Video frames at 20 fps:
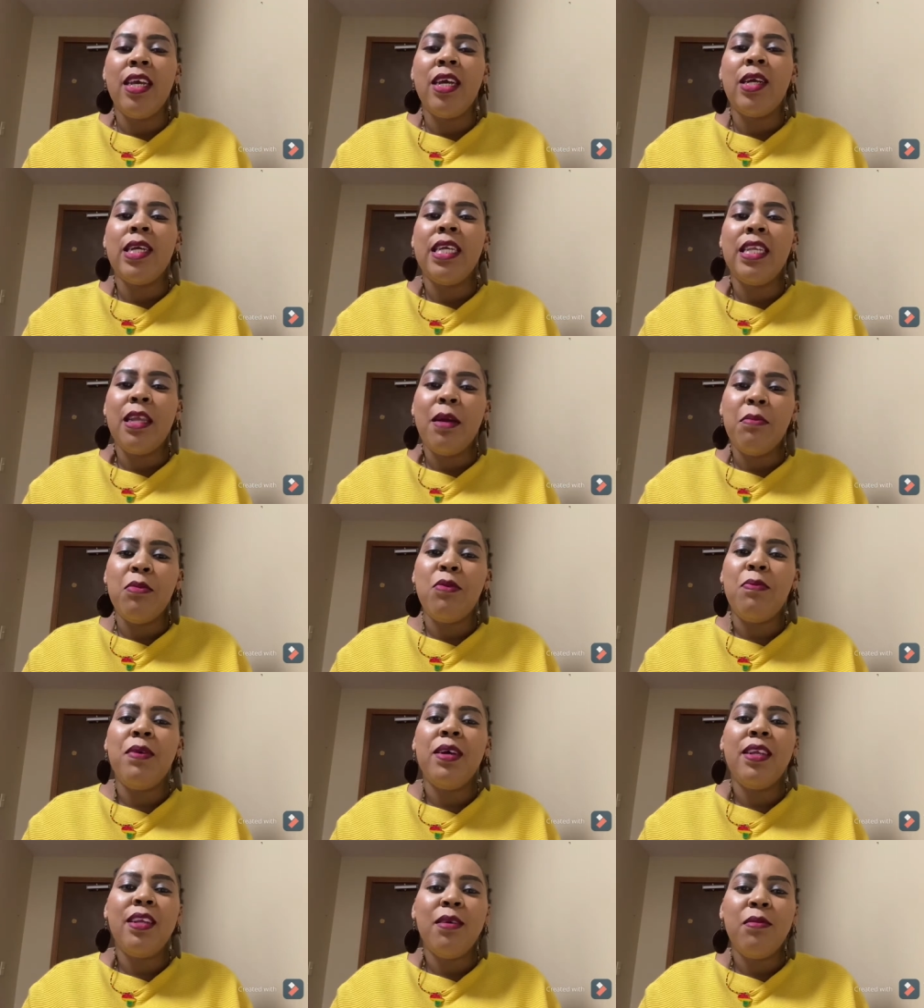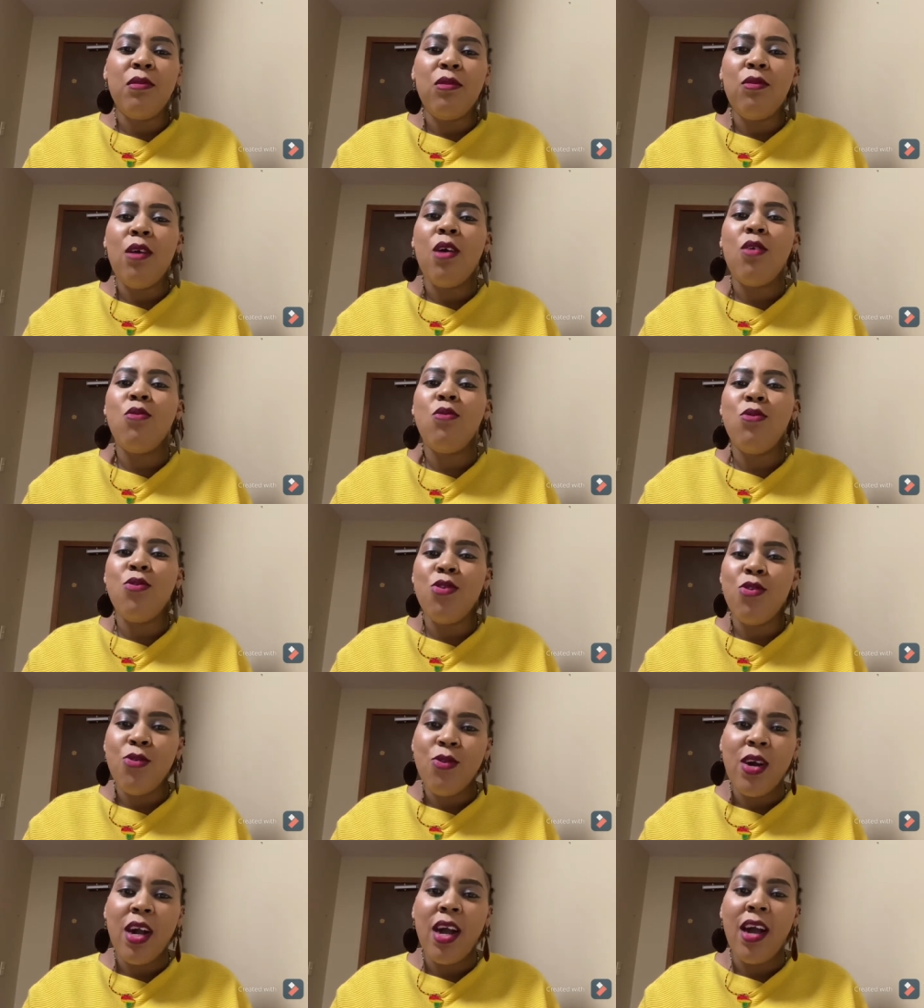kitambo pate mtu
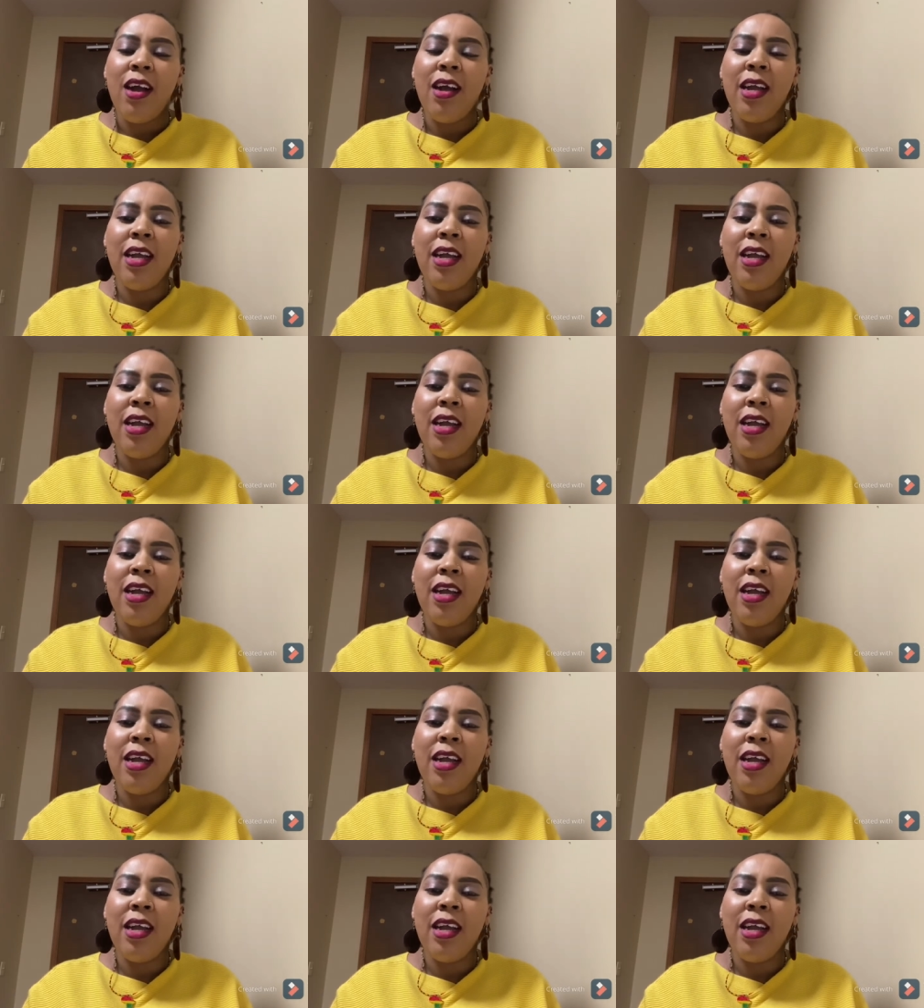akushuka